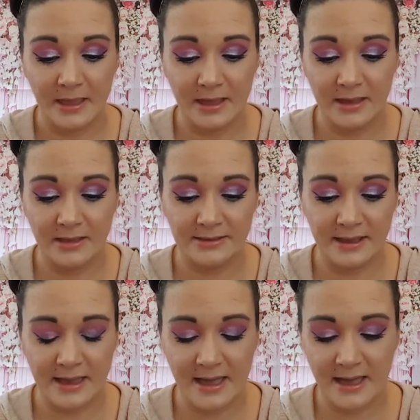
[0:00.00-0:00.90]
And
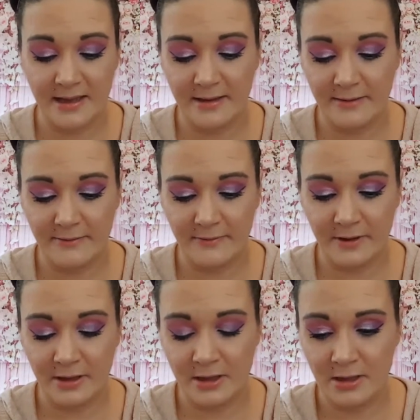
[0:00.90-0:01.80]
I
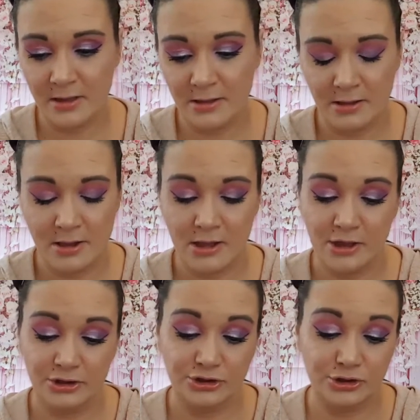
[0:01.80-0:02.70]
have
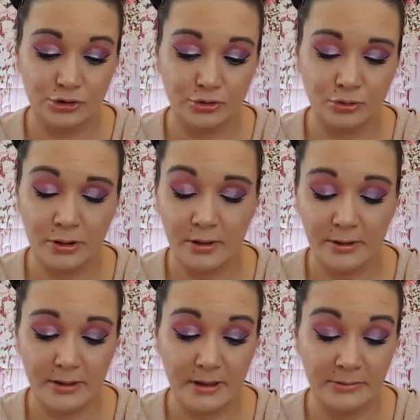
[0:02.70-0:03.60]
2.
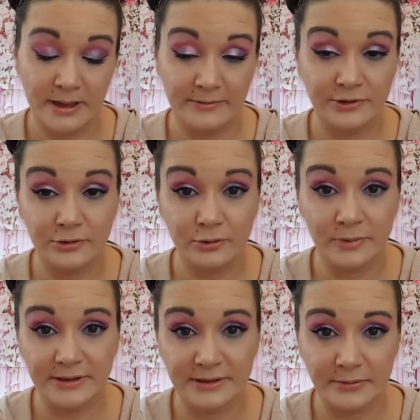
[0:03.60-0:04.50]
I only have 2
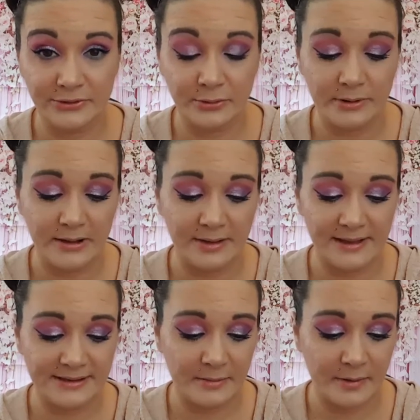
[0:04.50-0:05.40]
because they were sold out
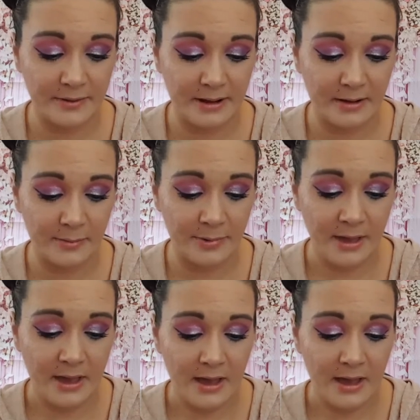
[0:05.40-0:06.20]
last time I went up.